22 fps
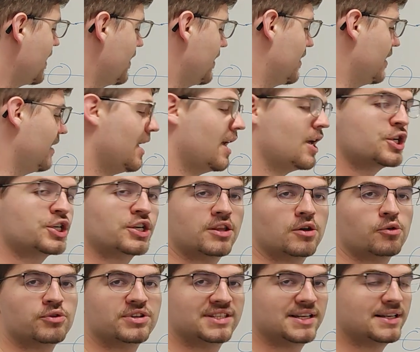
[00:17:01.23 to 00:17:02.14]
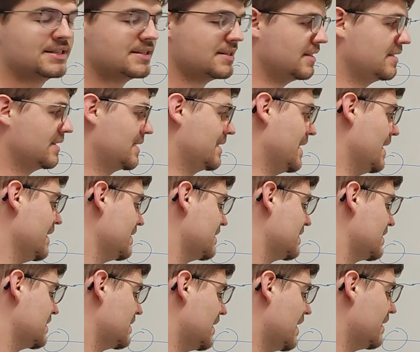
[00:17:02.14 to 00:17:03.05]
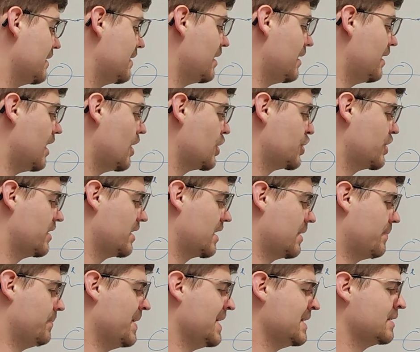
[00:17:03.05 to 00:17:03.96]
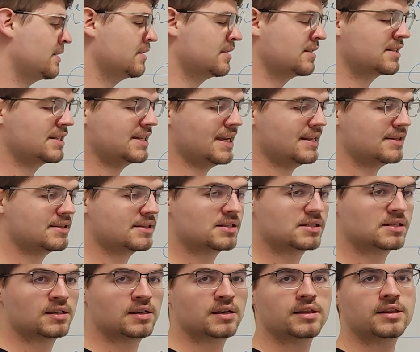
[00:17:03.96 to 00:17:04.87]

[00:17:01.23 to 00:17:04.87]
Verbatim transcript: The larger the resistance gets, and the larger the capacitance gets,